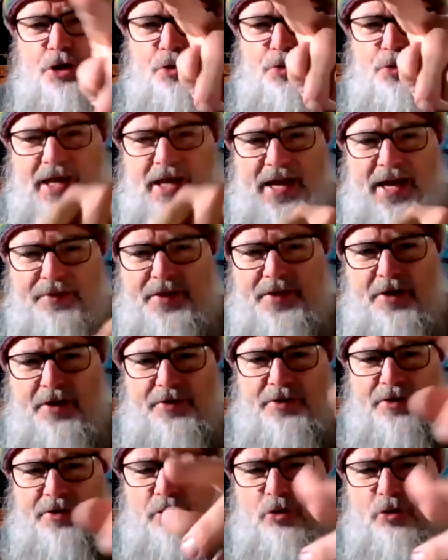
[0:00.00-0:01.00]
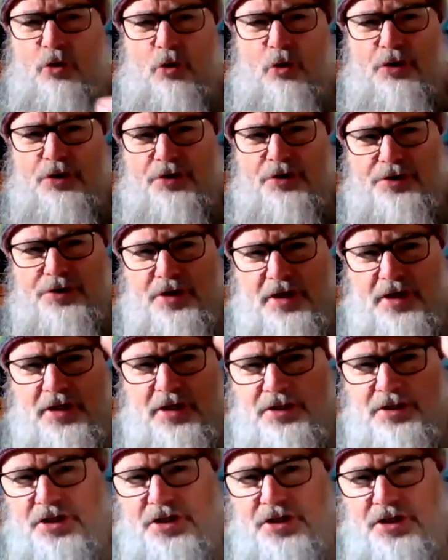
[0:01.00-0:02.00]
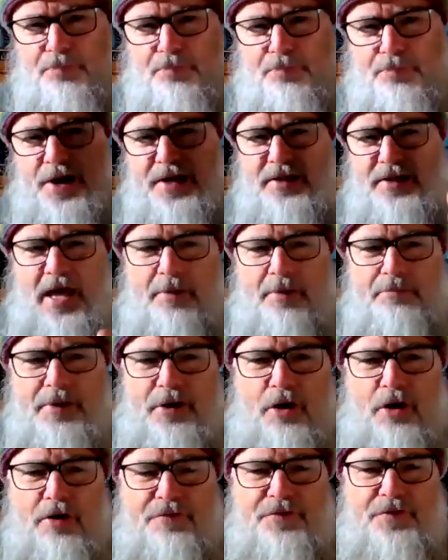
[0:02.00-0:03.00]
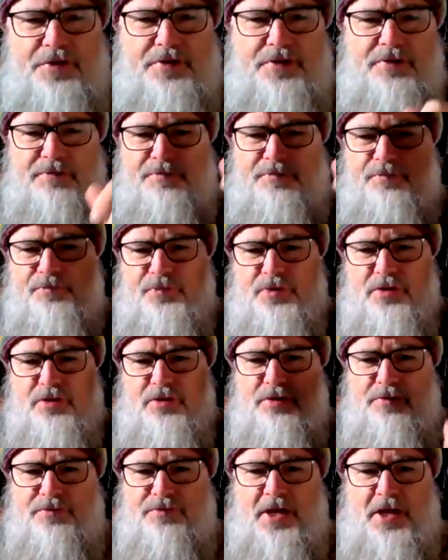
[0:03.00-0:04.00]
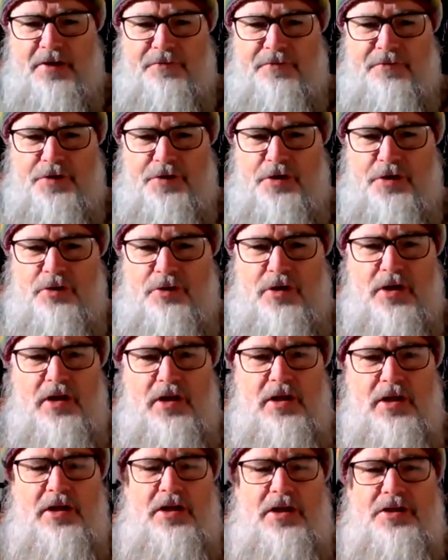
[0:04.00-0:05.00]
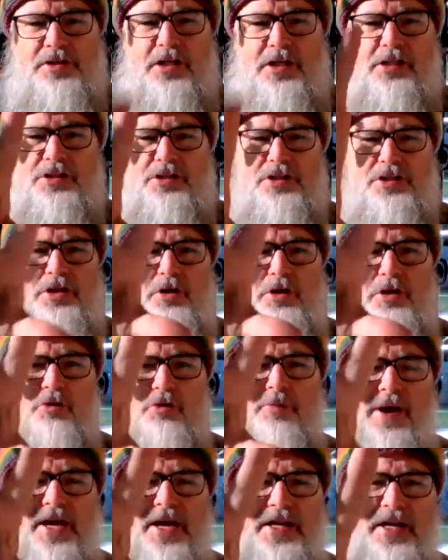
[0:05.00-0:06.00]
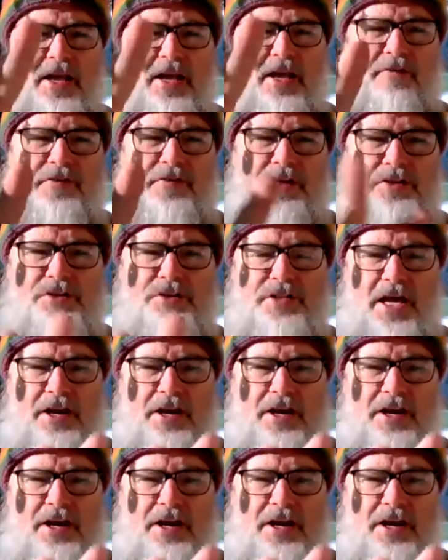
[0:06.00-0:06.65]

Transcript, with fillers: you down there in the corner, and you can just break that bit off and you've done it for you, because it'll still remain in evidence.